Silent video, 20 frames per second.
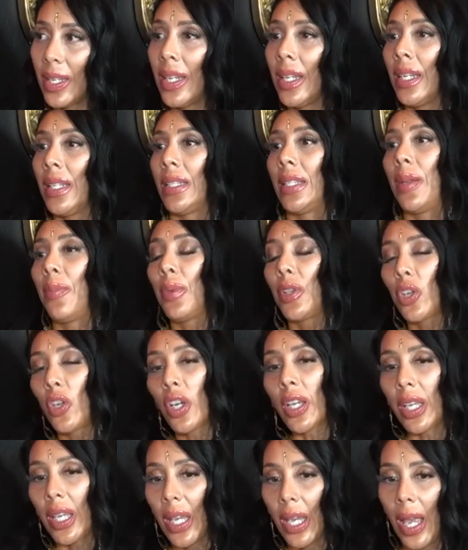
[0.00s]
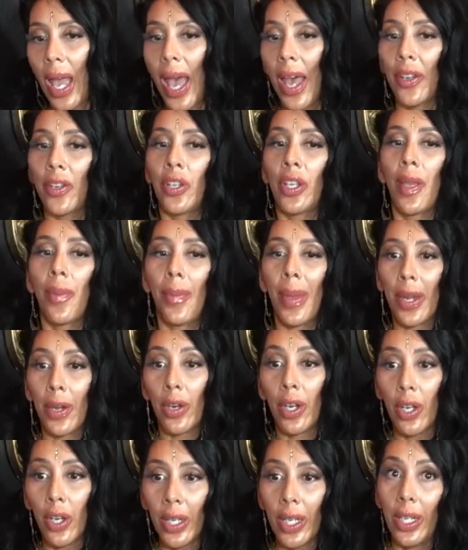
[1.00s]
Yep. Same with cooking. How do you get better
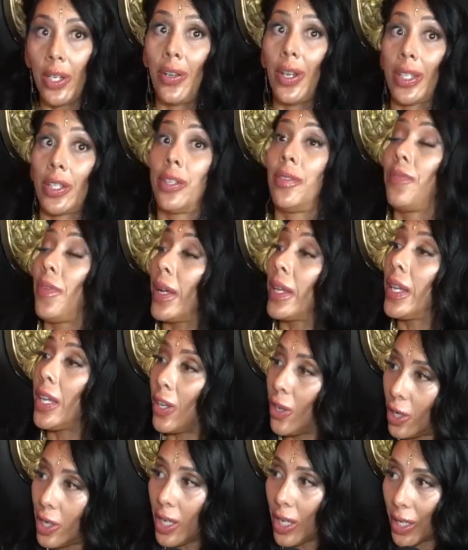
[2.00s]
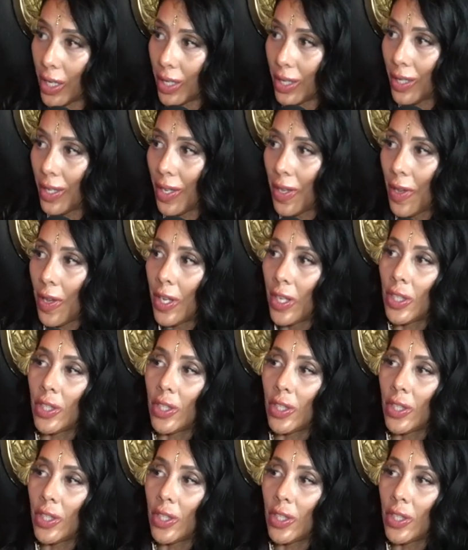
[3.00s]
at cooking? You actually fucking cook. Yeah.